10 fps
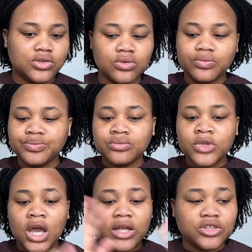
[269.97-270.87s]
So
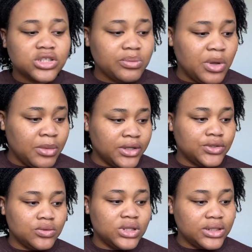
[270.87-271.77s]
I just set my mind
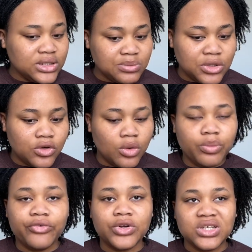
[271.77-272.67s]
to be that this
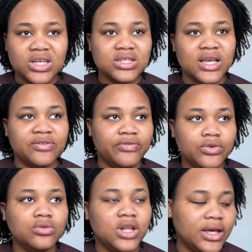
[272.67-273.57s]
makeup, for days I
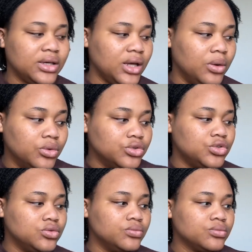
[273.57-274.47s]
feel like I want
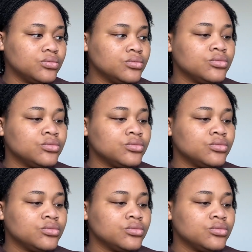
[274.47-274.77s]
to